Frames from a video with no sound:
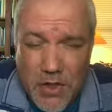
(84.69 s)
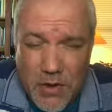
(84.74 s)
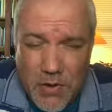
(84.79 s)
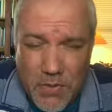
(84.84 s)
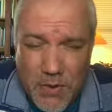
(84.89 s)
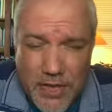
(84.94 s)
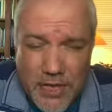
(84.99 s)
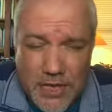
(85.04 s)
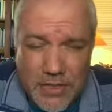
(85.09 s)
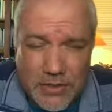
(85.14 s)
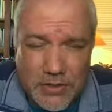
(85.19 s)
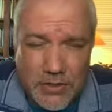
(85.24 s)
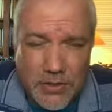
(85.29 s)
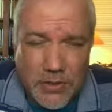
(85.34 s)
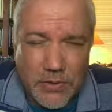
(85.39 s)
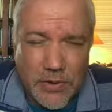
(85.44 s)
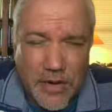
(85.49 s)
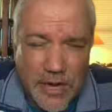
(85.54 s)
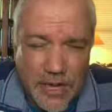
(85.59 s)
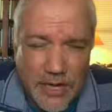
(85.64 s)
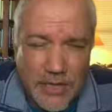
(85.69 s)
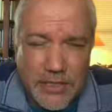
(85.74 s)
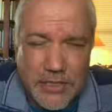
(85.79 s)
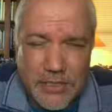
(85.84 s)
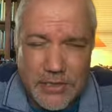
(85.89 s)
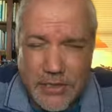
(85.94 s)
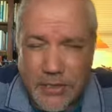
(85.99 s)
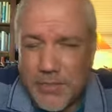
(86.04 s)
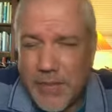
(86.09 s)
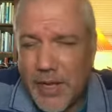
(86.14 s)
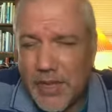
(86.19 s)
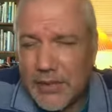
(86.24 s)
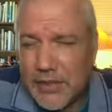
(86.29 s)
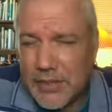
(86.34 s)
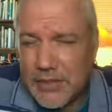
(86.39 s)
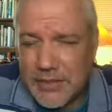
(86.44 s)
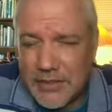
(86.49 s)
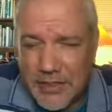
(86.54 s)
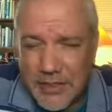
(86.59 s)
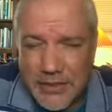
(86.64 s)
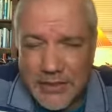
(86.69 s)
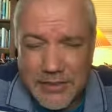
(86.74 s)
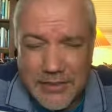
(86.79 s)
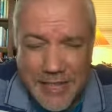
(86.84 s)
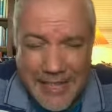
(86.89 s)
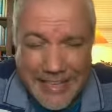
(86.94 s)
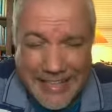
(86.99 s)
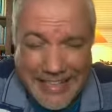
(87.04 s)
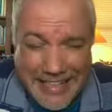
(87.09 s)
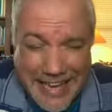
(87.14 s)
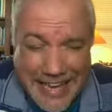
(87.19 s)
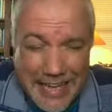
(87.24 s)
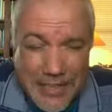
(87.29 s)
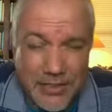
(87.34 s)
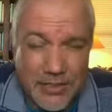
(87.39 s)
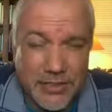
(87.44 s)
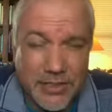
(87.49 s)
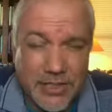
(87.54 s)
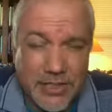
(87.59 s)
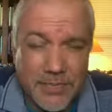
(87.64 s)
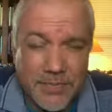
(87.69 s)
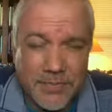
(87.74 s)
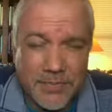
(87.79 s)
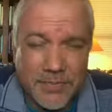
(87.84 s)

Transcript: we get so anxious about these things that it actually,